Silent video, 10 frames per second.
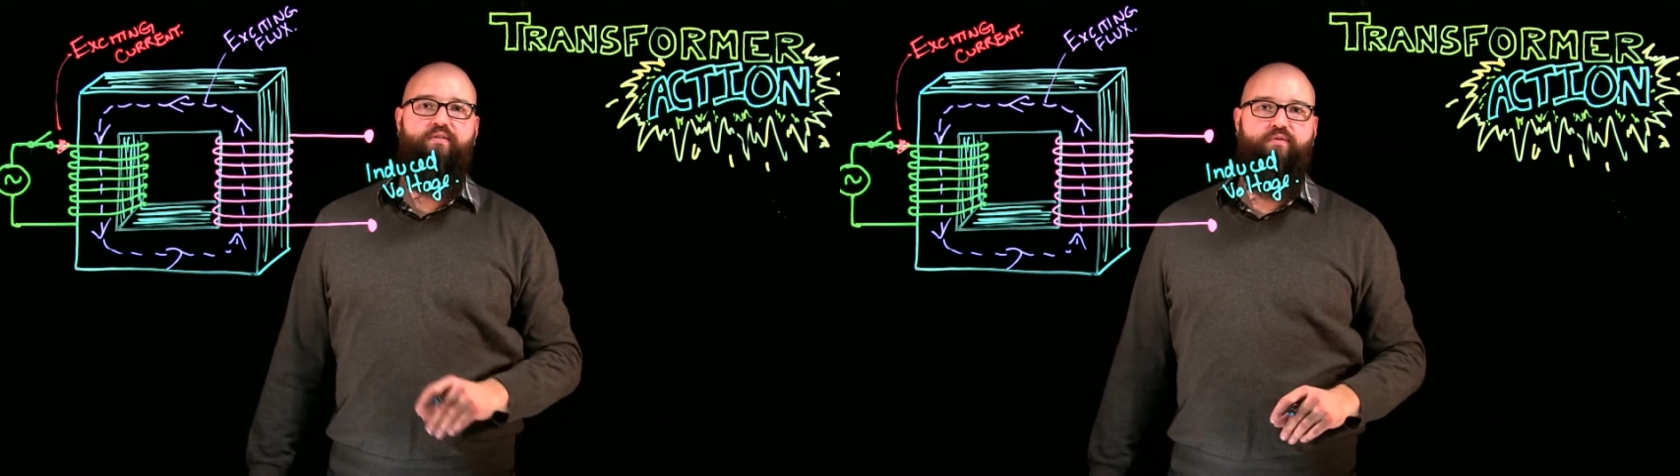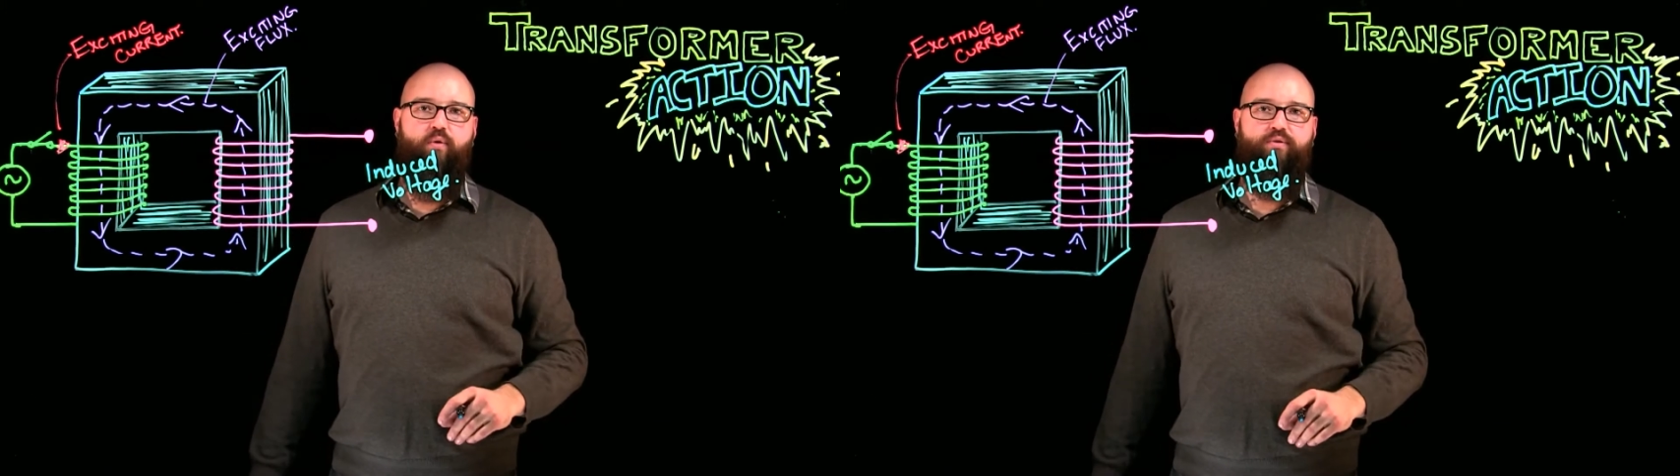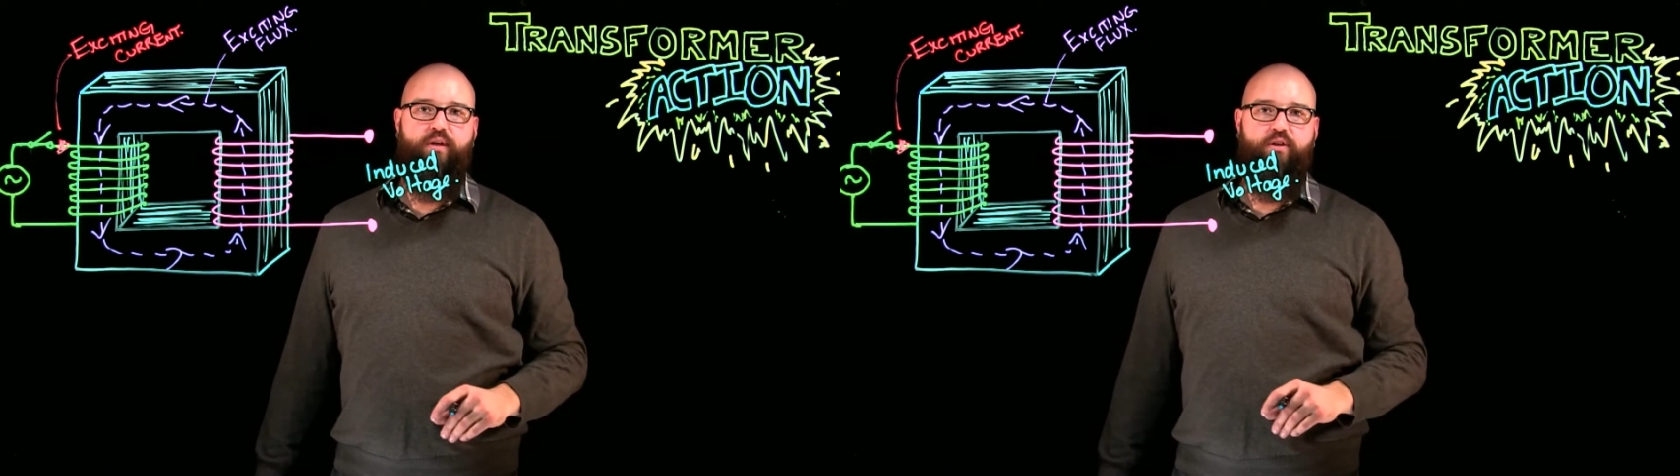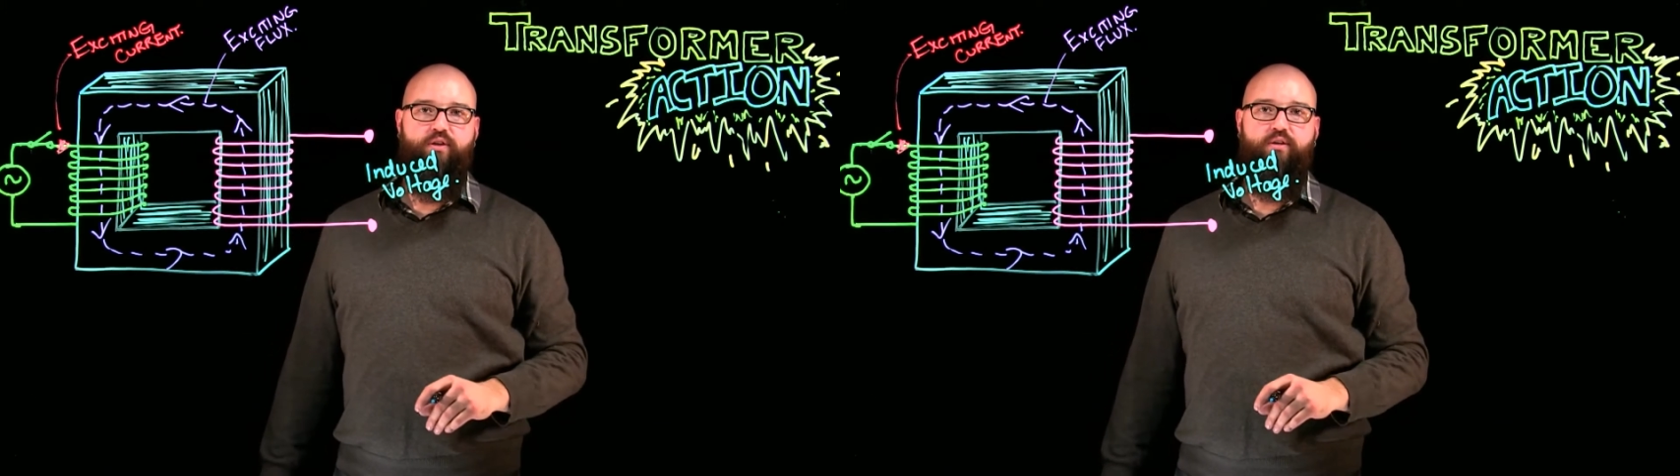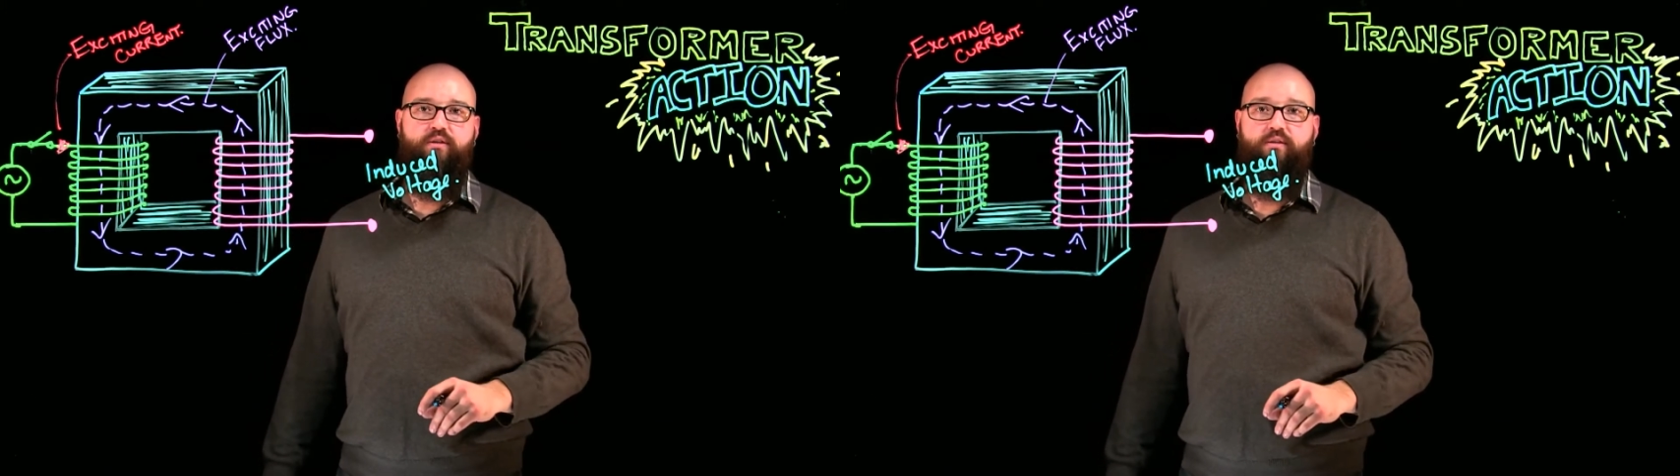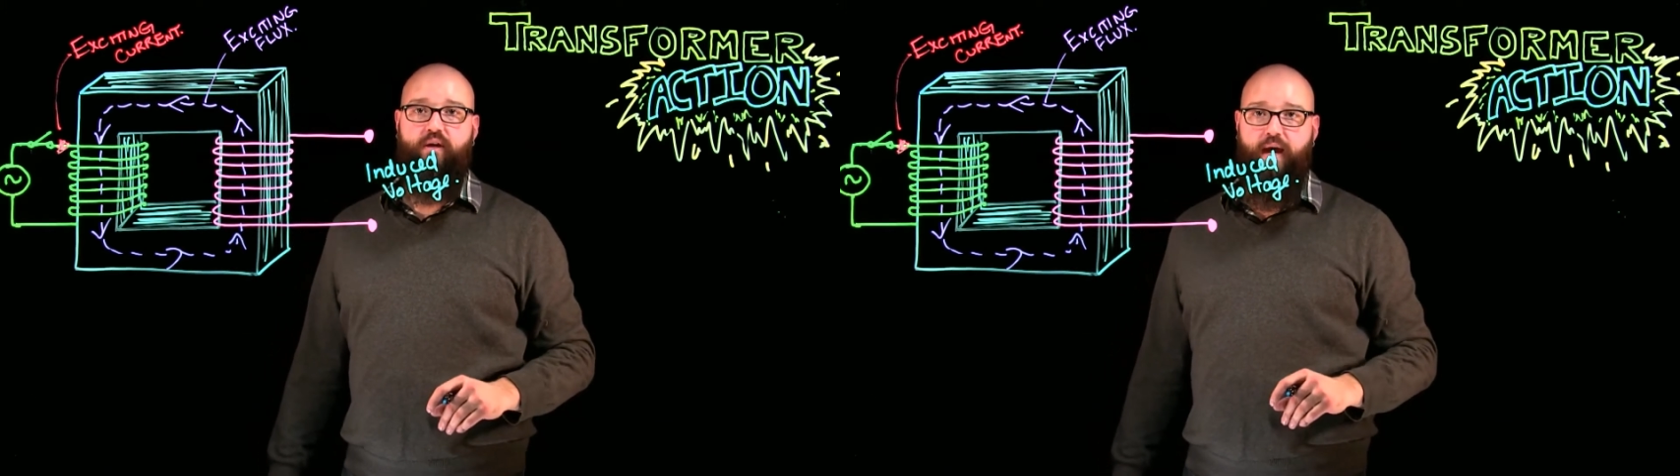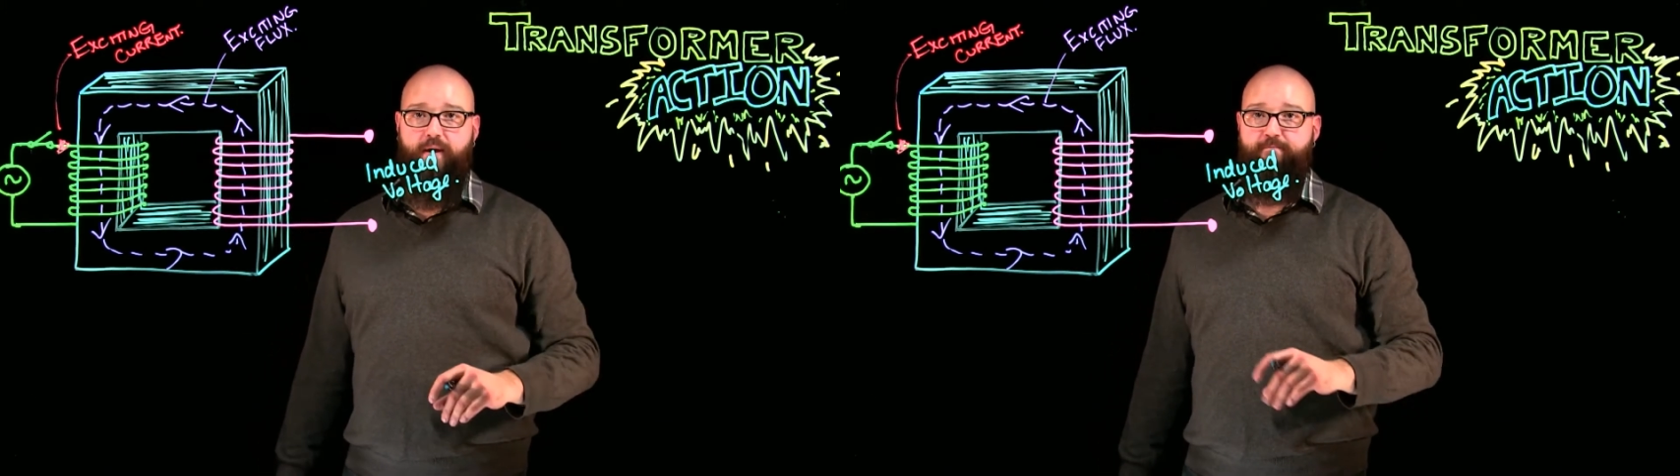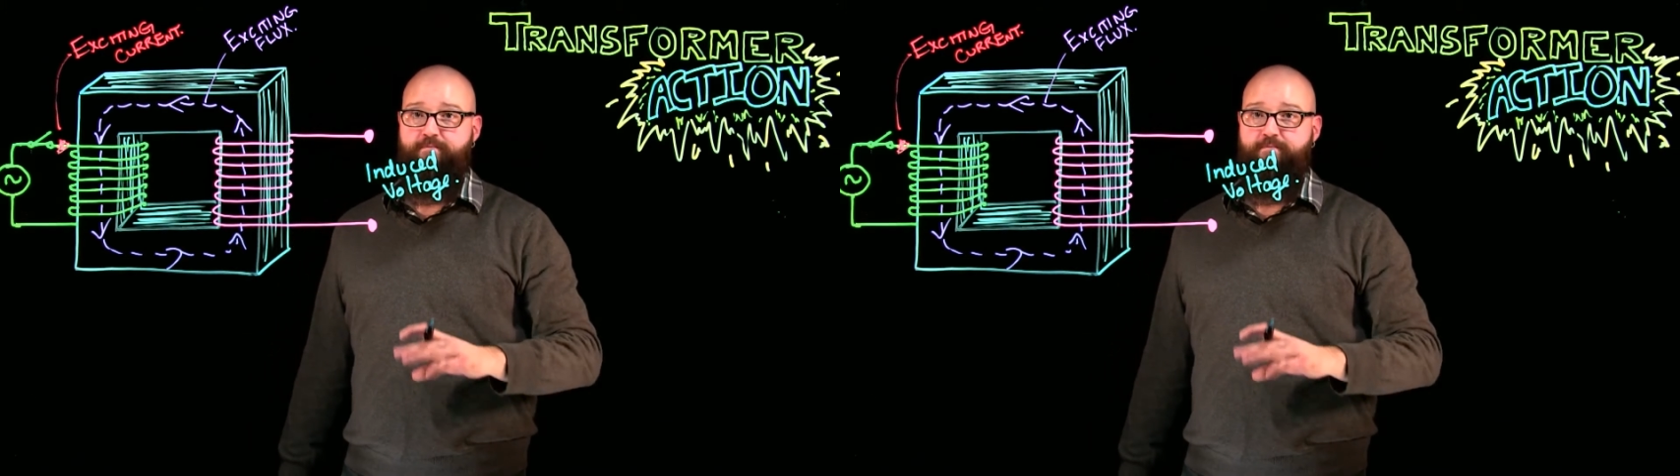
voltage, okay?